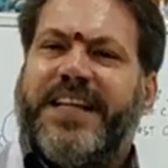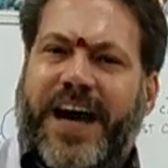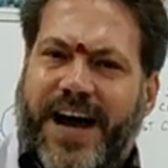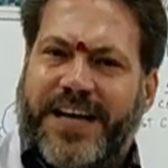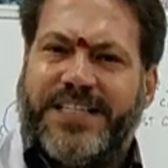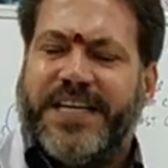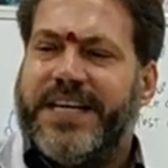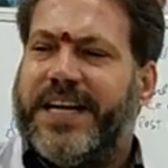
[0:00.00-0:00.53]
The
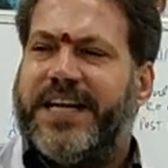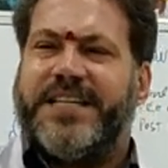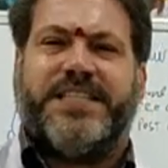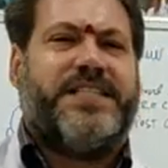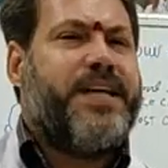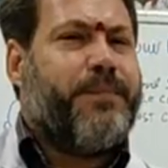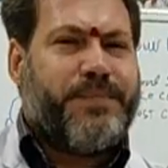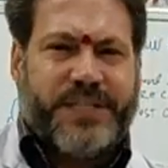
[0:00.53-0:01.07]

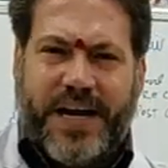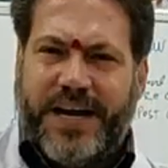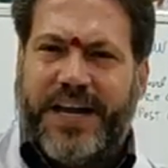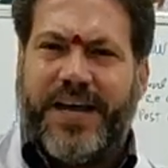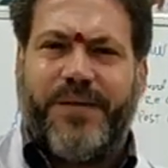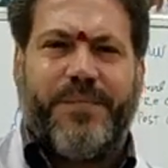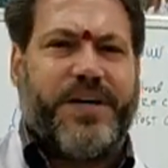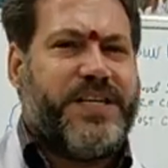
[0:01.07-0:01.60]
asanas, the
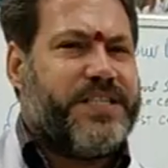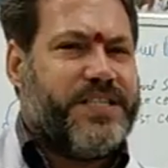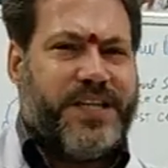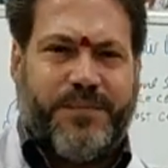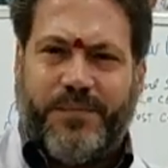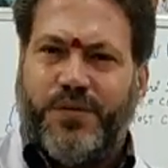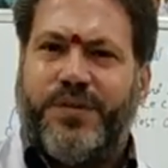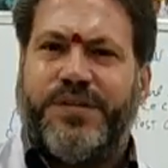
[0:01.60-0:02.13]
pranayamas,
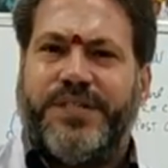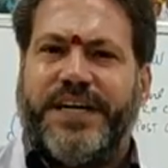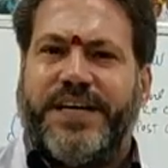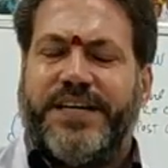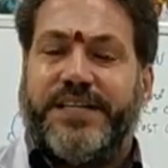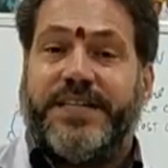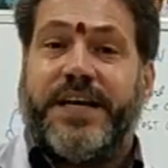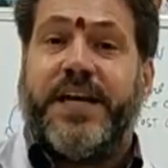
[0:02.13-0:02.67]
the
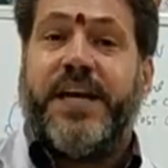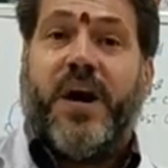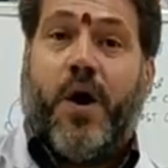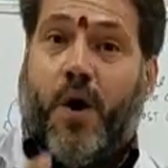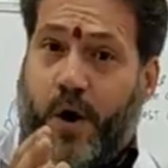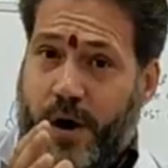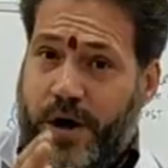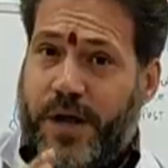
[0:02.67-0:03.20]
mudras,
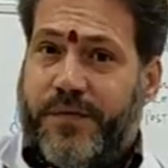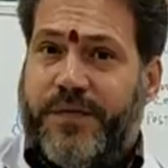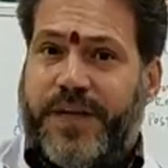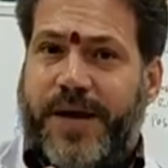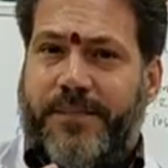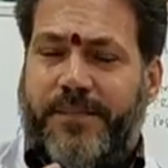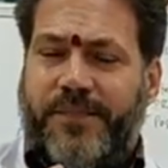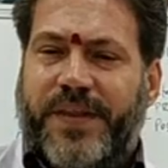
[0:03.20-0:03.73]
all of
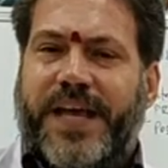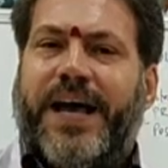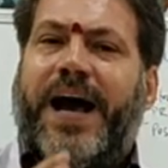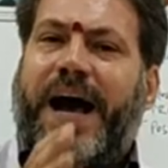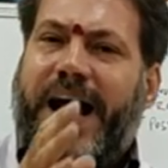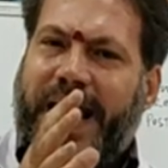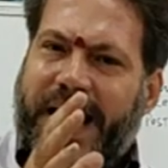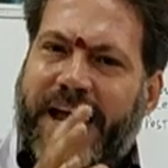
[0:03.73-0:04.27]

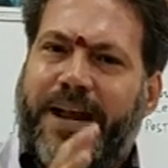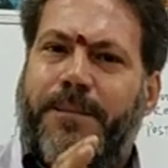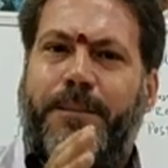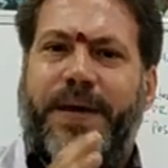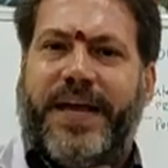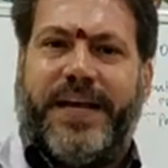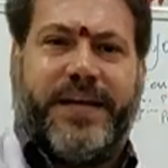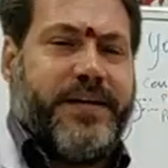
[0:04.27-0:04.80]
them are
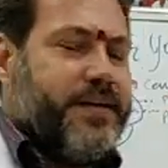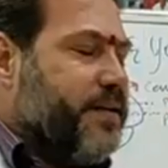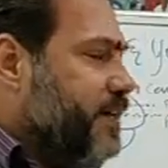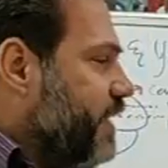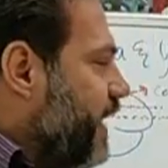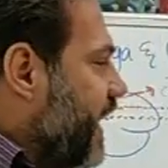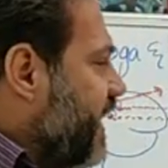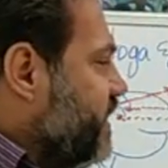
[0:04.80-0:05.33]
helping
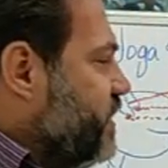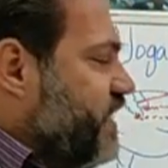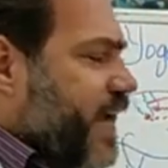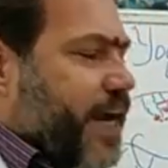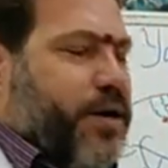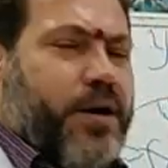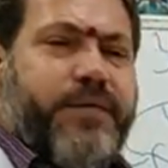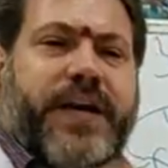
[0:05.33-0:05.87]
a
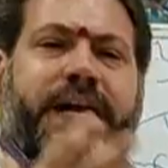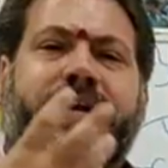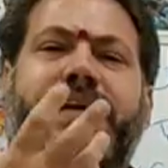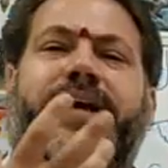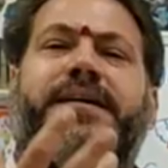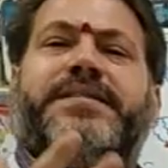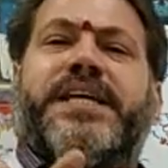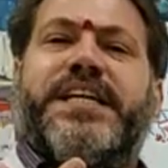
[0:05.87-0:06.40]
state of
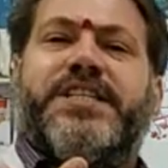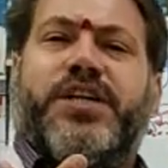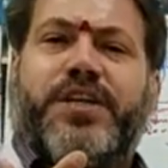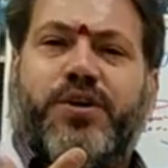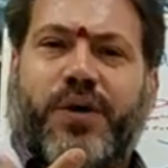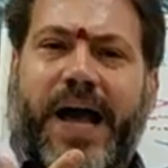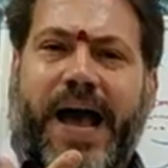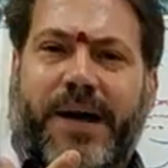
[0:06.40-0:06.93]

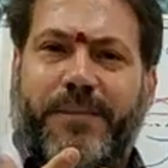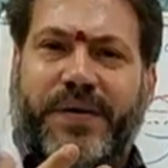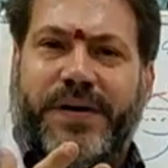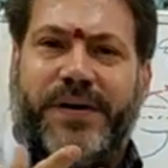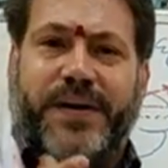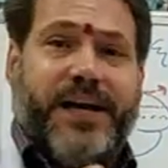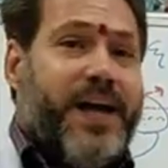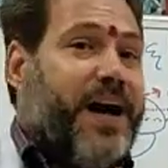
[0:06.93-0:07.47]
integration to
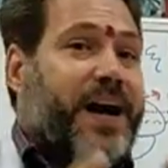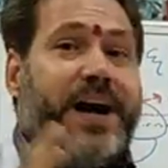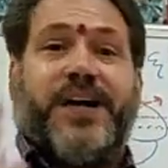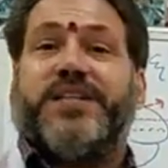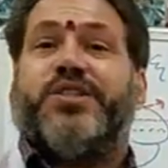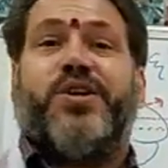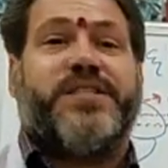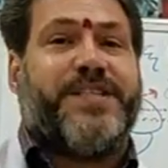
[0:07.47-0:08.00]
happen
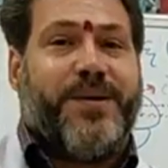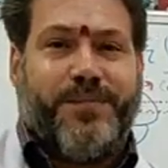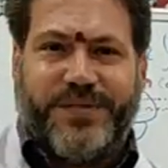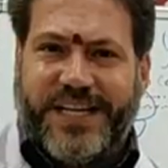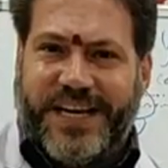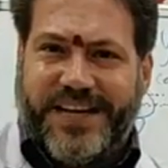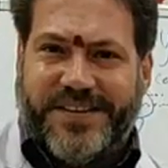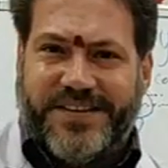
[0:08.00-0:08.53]
across the
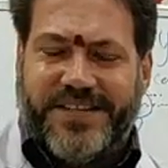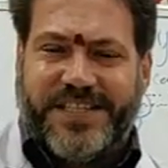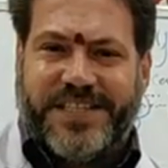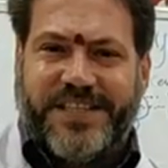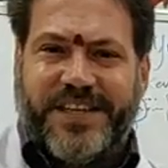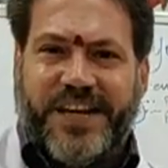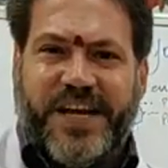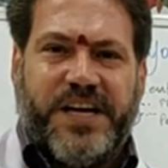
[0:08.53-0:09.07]

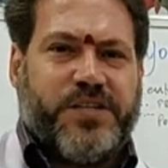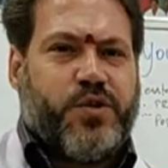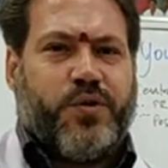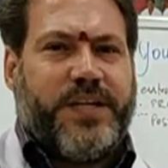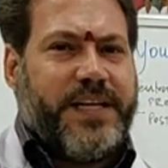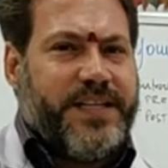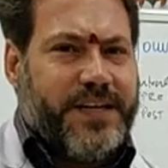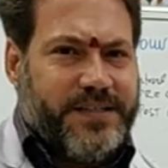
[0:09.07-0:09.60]
brains,
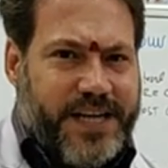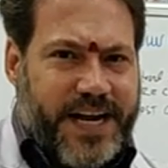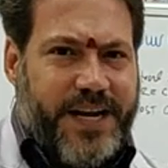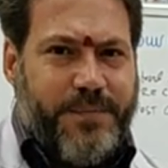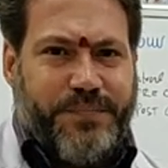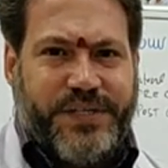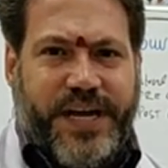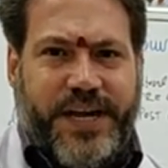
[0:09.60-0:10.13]
so that the
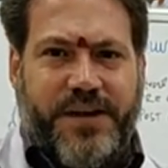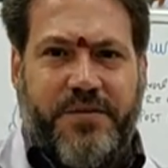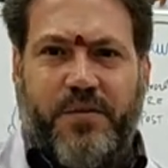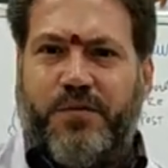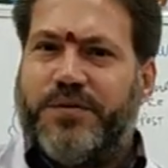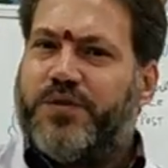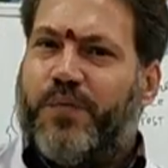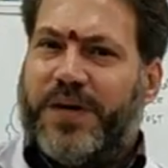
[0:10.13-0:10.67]
right brain
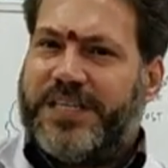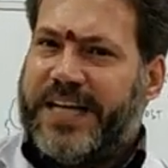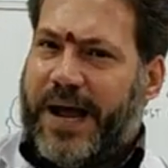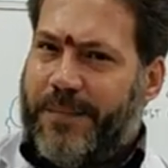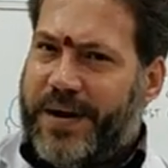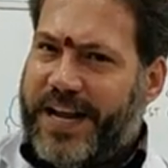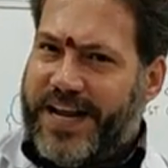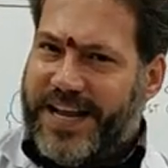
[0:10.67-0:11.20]
knows what's
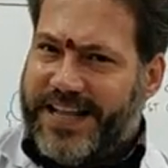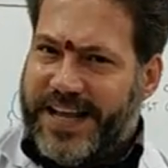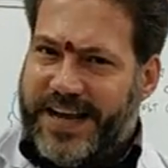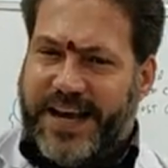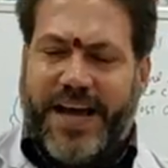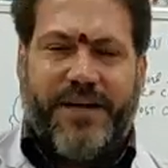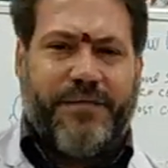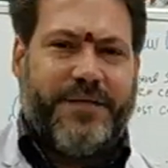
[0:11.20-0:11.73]
happening in
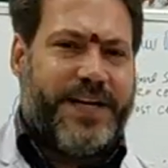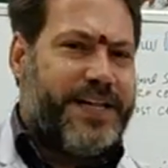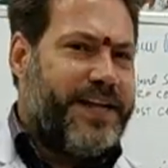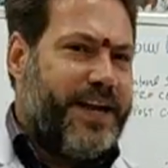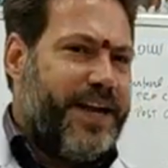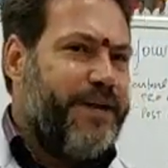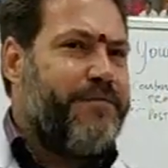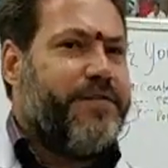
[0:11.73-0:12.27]
the left and
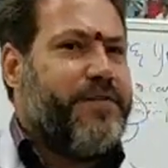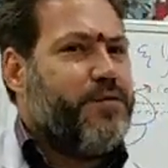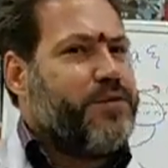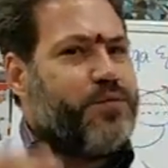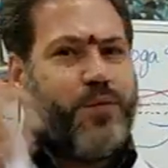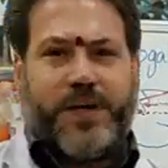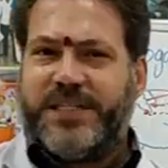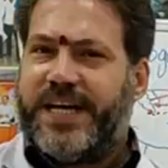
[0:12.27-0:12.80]
the left
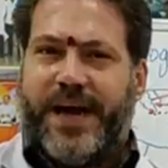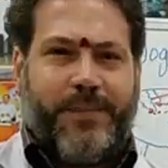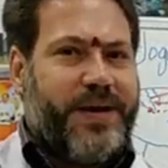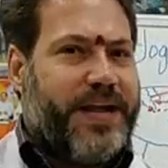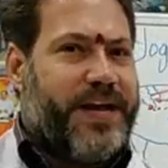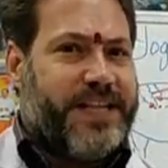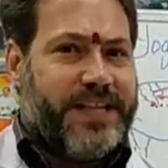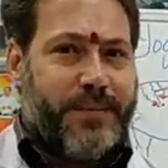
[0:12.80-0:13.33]
knows what's
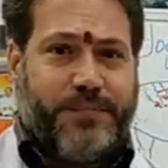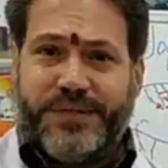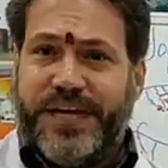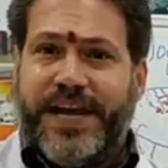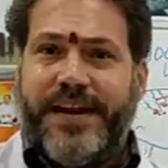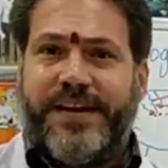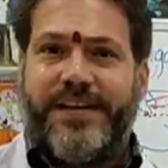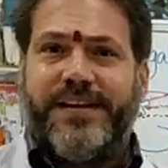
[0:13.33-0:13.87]
happening in the
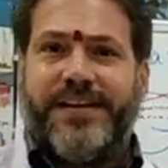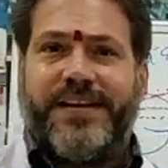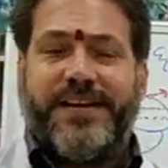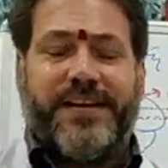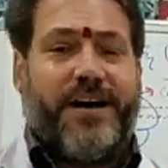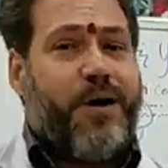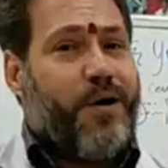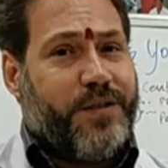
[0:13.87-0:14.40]

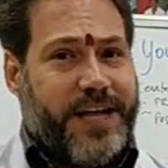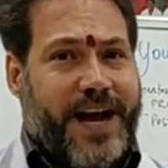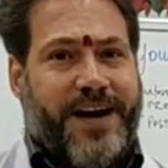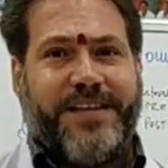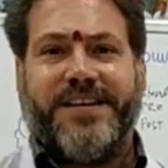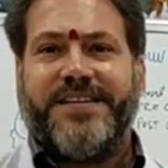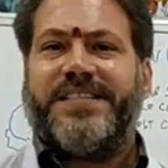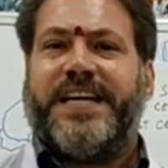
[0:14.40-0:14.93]
brain on the
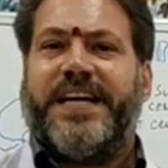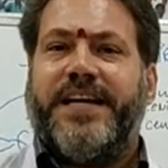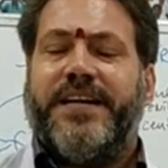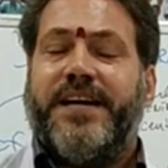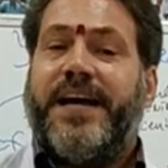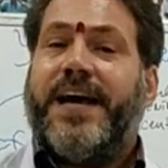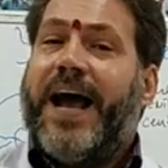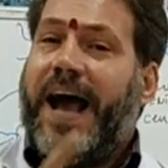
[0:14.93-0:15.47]
other
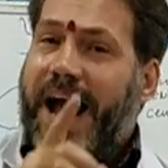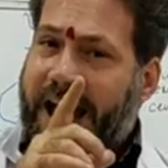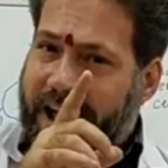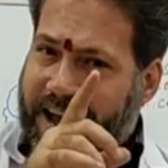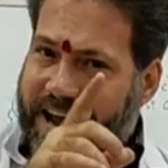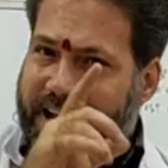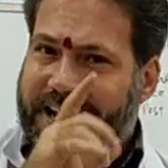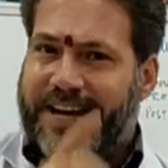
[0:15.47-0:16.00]
side,
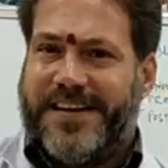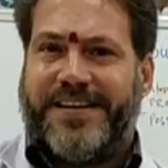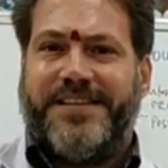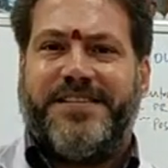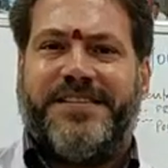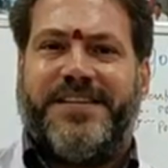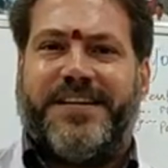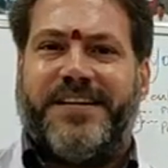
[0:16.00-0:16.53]

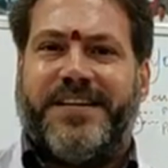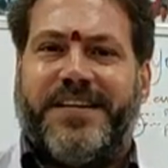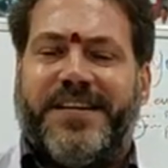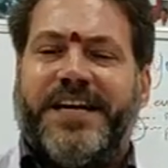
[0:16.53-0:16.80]
and